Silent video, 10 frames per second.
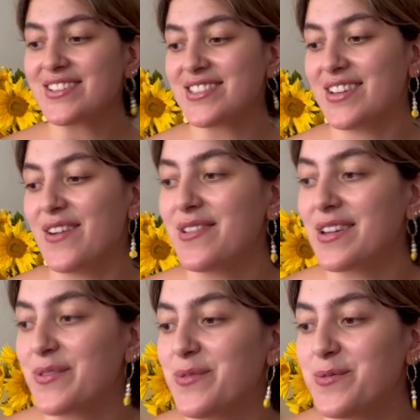to start with
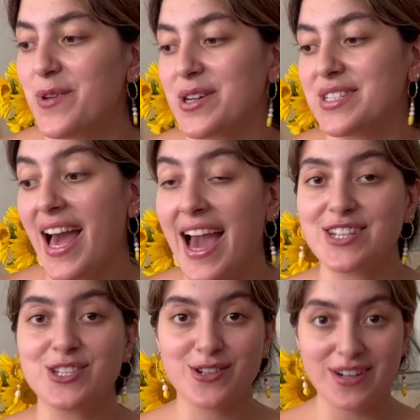what I
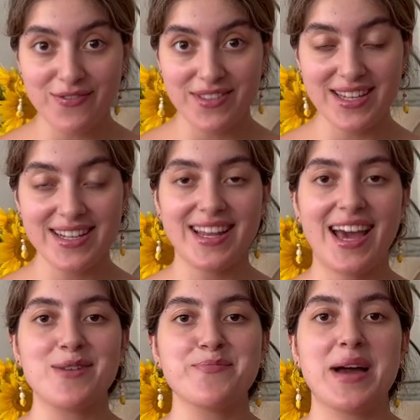thrifted
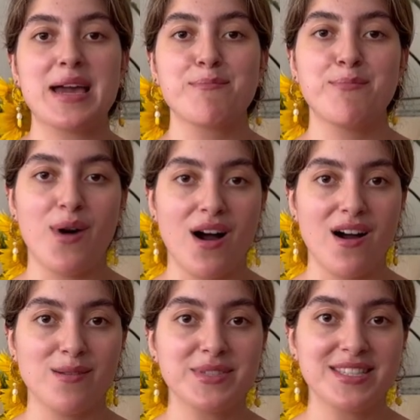at my
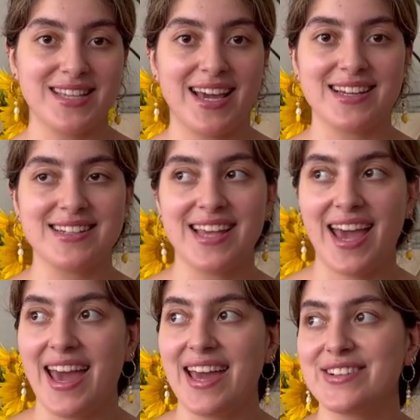mom's
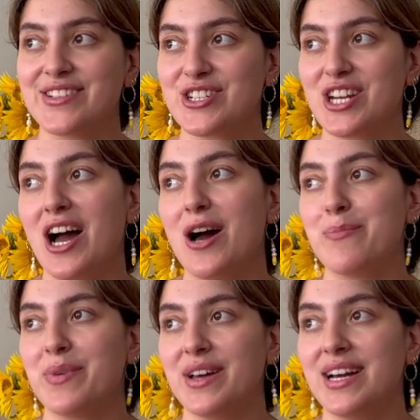secondhand shop.
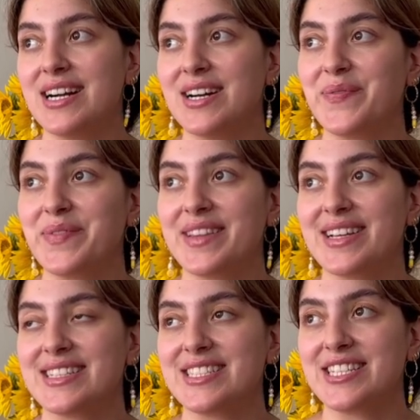
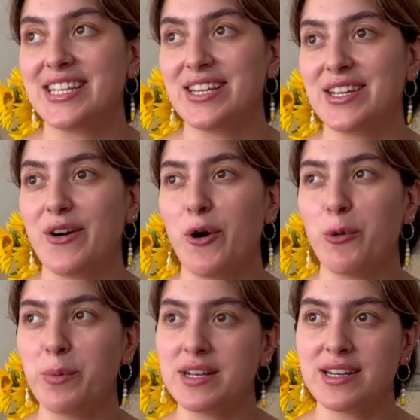She
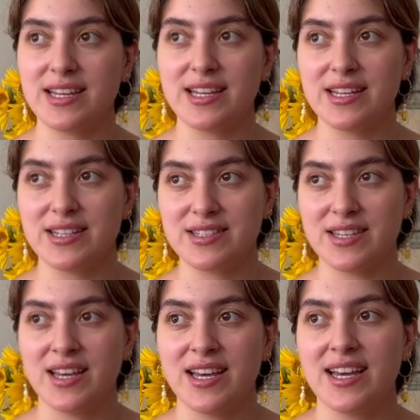opened it,
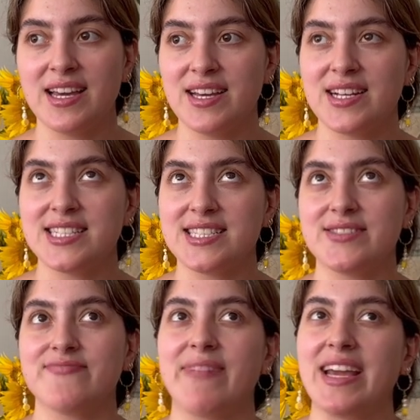
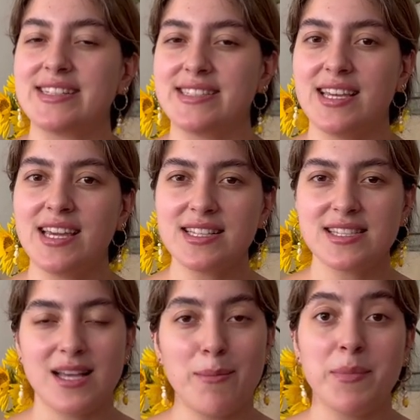I think,
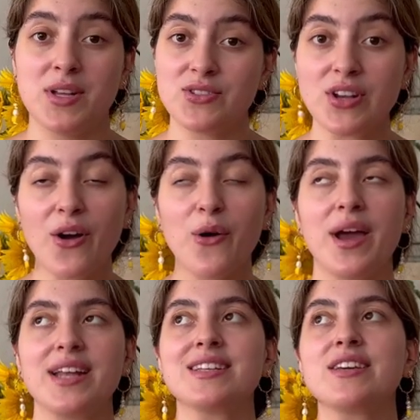some months ago,
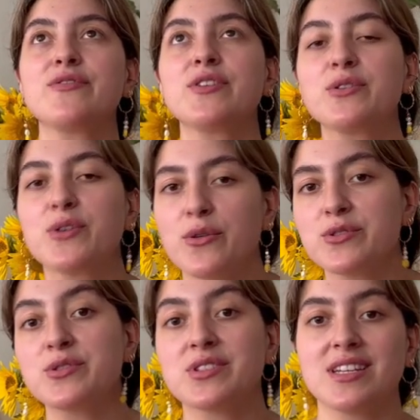and if you go
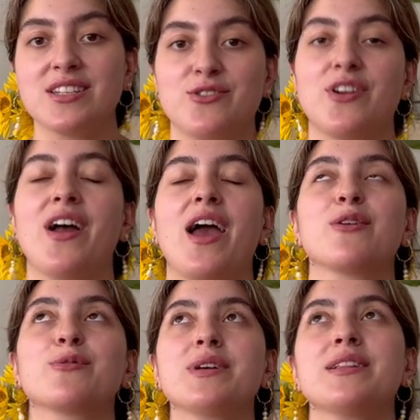to Sigishwara, I
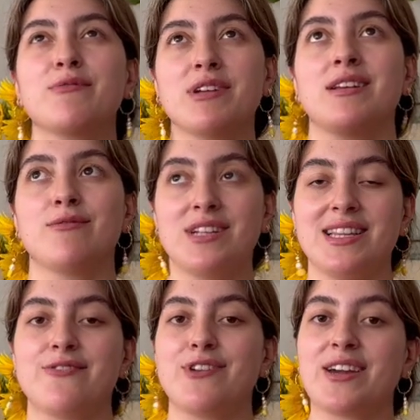really, really,
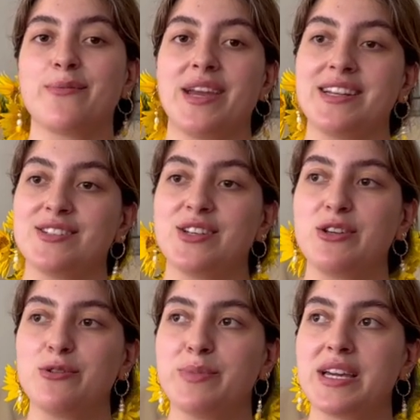really recommend it to
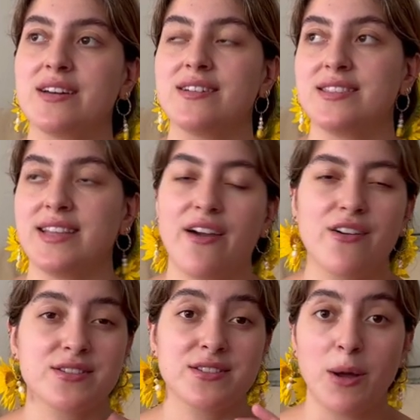you, because there
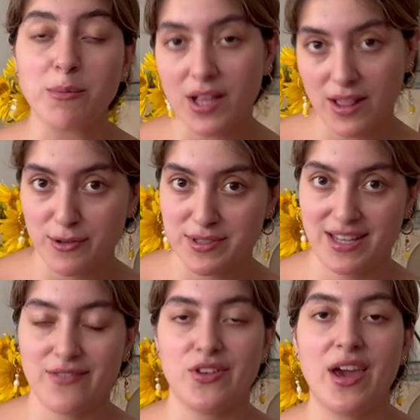are some clothes,
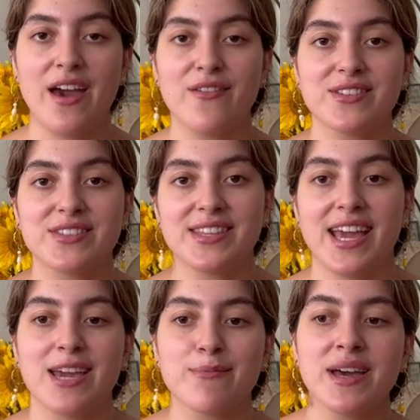if you have the
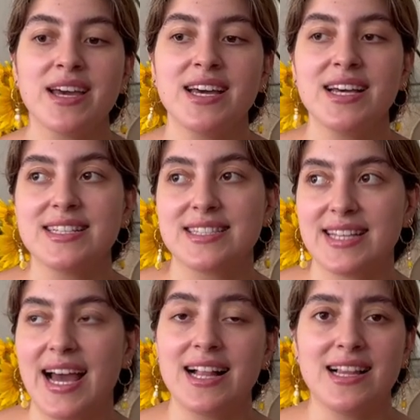same
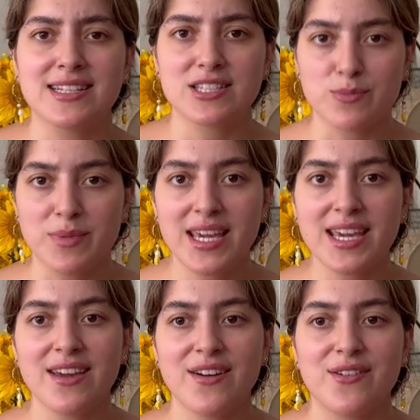style as
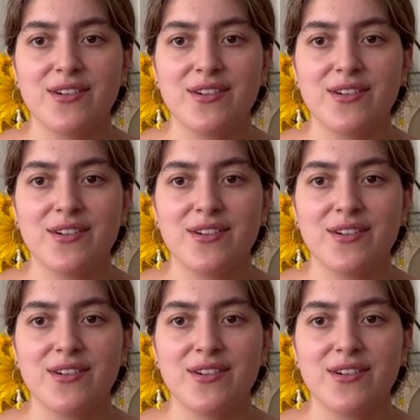me,